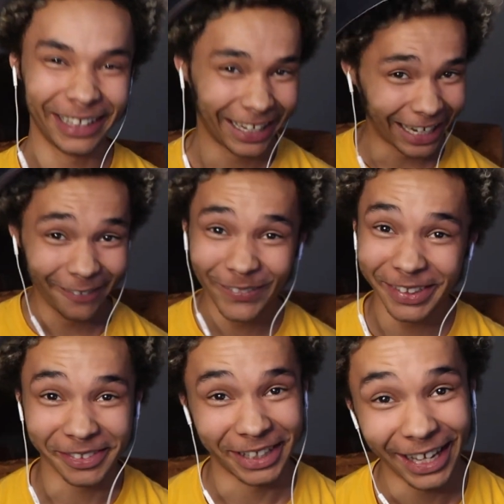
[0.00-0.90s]
Like I
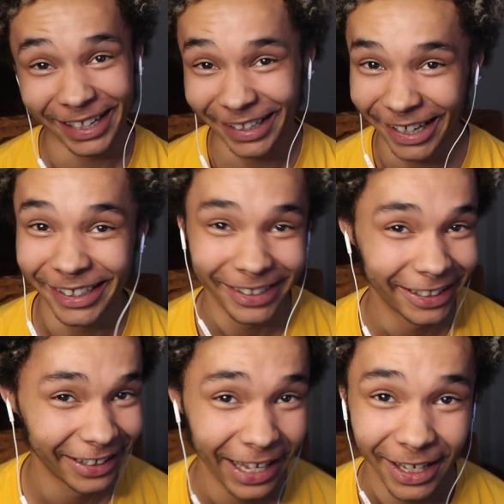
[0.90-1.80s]
felt that. Like nigga,
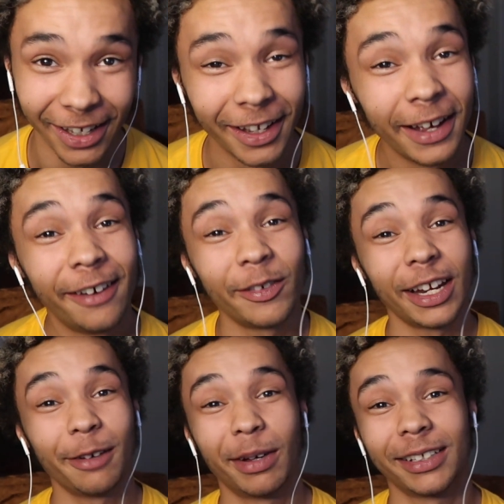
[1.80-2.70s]
hey, if it
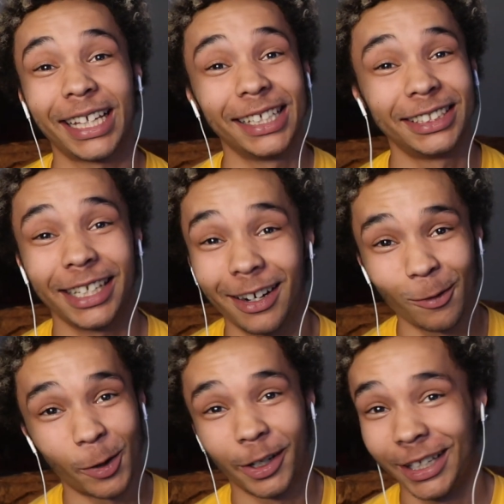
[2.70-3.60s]
ain't about that shit, I
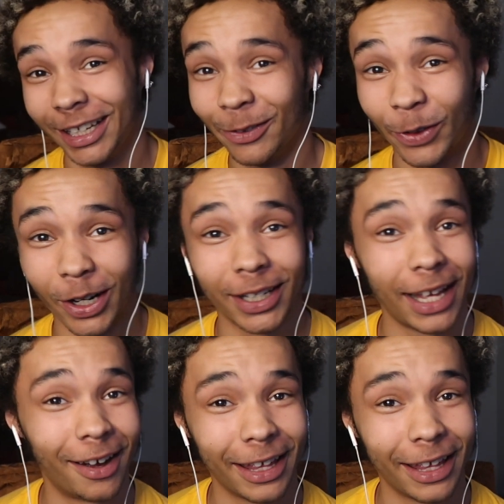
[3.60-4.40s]
walk in, walk out.